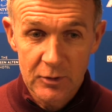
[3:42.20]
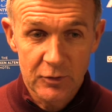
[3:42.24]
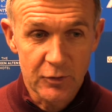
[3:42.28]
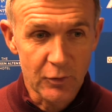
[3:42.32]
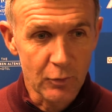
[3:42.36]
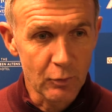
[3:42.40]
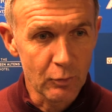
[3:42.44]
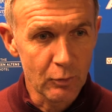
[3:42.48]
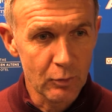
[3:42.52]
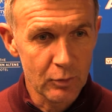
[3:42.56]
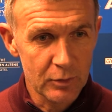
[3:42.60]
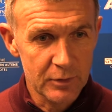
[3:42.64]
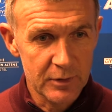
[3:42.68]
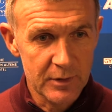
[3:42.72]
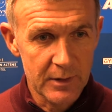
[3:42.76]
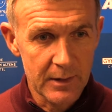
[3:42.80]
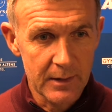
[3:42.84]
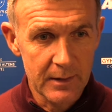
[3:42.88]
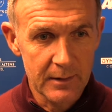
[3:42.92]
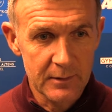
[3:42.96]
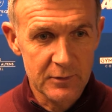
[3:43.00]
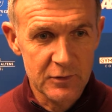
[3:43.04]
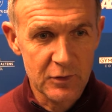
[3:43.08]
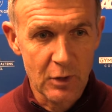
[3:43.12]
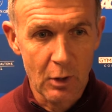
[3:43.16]
Do you know what?
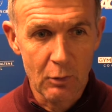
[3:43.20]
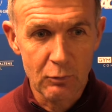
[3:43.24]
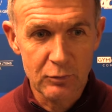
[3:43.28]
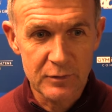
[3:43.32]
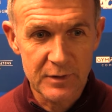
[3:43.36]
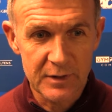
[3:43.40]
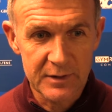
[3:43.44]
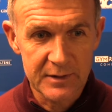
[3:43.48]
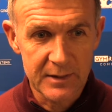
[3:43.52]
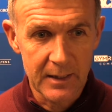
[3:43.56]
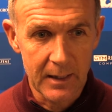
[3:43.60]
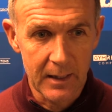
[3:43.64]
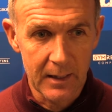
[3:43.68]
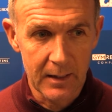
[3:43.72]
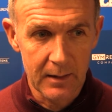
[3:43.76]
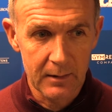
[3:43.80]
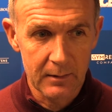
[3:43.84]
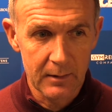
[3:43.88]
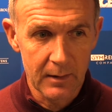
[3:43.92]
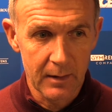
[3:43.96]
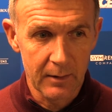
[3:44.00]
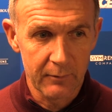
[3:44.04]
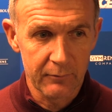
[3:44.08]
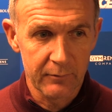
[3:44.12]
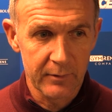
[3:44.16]
Skulls has
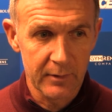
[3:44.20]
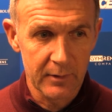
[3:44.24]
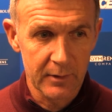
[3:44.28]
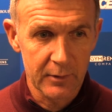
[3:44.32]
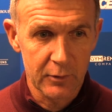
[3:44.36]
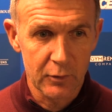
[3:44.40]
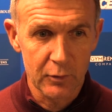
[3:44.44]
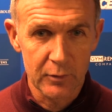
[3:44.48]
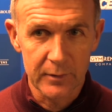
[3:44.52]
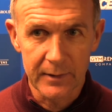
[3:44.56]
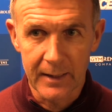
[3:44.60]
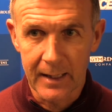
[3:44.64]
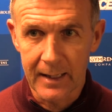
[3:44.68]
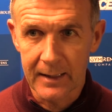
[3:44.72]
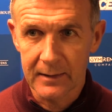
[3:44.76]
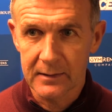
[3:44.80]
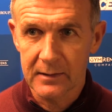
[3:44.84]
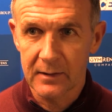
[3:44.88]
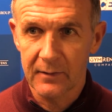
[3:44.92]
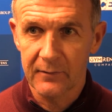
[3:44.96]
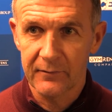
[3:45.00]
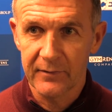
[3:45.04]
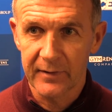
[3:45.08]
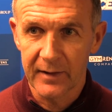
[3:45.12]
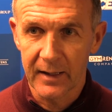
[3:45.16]
got a really good
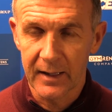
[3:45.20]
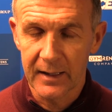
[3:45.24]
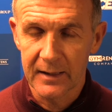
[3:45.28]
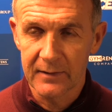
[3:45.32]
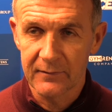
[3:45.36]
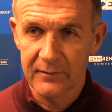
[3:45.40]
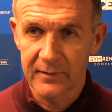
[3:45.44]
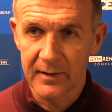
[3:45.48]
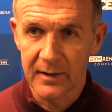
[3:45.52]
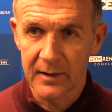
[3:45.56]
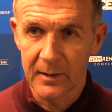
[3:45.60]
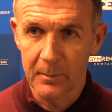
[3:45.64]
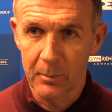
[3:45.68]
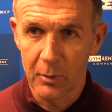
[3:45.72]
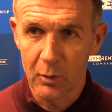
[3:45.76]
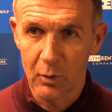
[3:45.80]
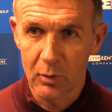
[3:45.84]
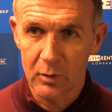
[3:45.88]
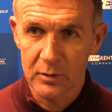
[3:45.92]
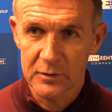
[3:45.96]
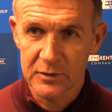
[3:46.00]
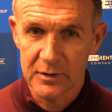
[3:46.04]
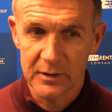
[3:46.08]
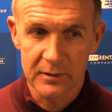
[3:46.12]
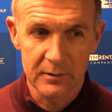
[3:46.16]
knack of arriving in the
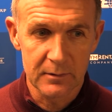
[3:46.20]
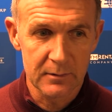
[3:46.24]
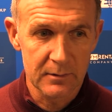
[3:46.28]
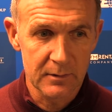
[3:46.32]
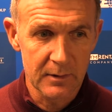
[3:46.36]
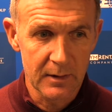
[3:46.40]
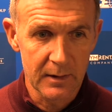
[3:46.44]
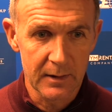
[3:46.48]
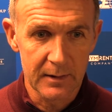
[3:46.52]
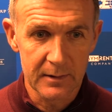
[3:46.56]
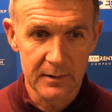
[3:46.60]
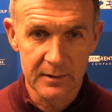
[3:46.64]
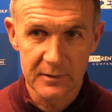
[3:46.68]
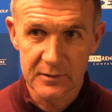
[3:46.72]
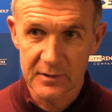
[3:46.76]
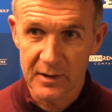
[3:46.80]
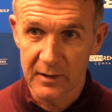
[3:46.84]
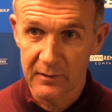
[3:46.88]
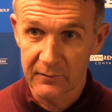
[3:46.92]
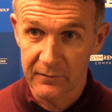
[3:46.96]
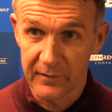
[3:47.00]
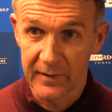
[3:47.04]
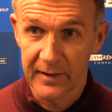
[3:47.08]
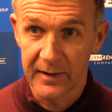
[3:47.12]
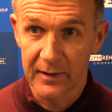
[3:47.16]
box, and he's
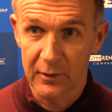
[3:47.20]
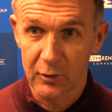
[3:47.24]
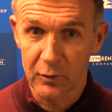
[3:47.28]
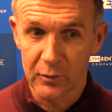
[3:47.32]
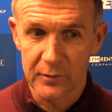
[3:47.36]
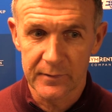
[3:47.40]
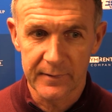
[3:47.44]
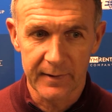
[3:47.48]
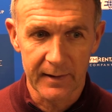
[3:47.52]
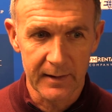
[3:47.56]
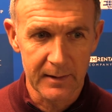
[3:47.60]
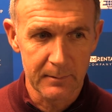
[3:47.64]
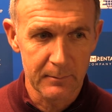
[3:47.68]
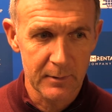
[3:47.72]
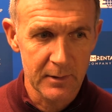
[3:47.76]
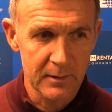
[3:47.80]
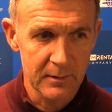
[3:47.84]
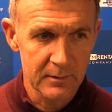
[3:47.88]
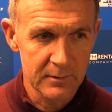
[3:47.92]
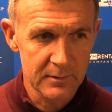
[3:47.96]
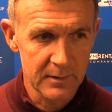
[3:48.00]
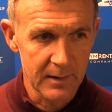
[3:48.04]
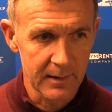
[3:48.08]
got very good timing.